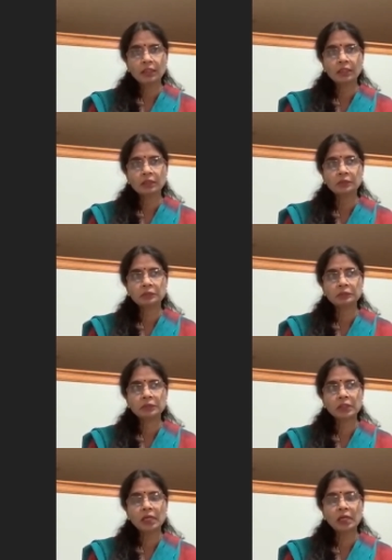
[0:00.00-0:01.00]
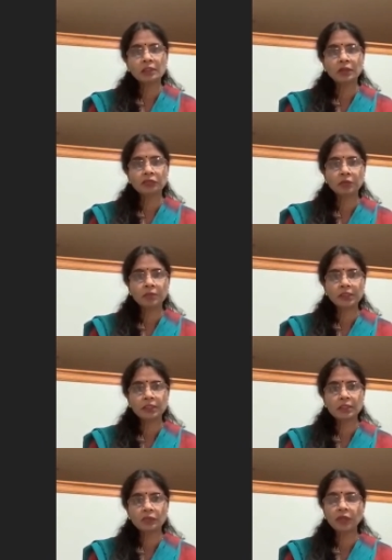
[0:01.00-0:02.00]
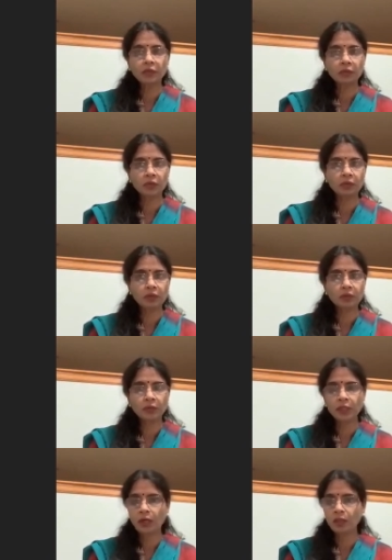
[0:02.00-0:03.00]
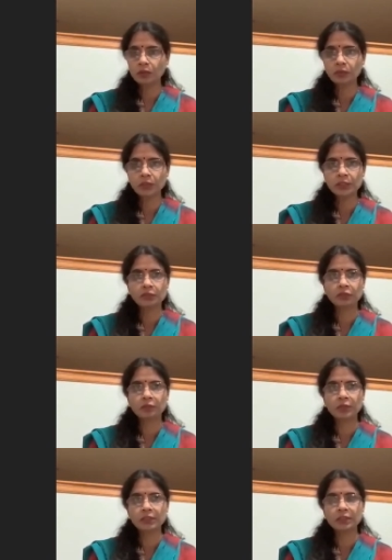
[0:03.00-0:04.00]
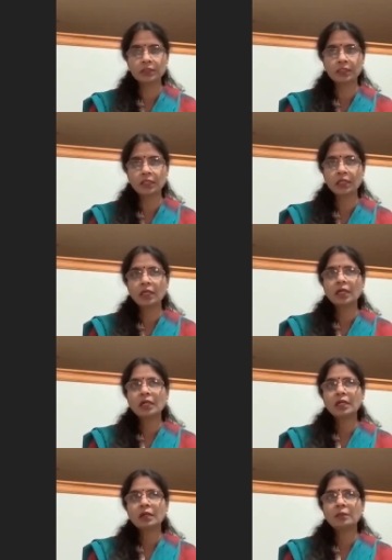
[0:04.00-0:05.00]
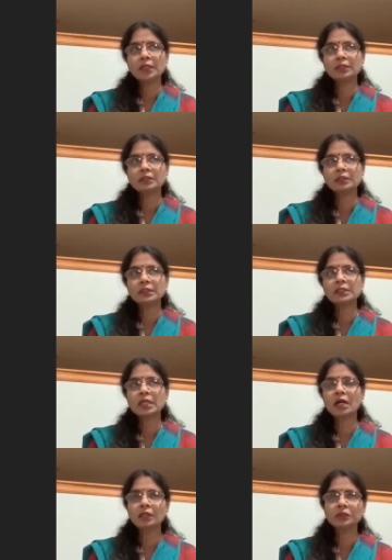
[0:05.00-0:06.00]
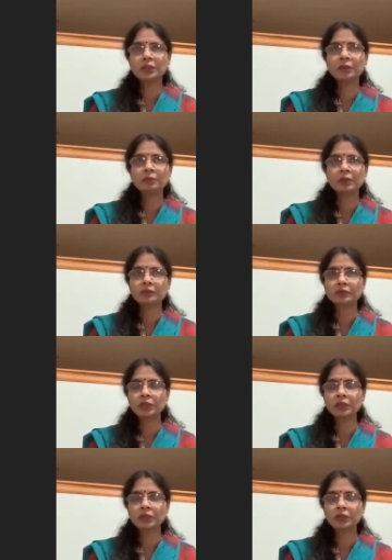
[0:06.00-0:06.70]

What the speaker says: All the affirmations we know. We all know these affirmations. But it's hard to remember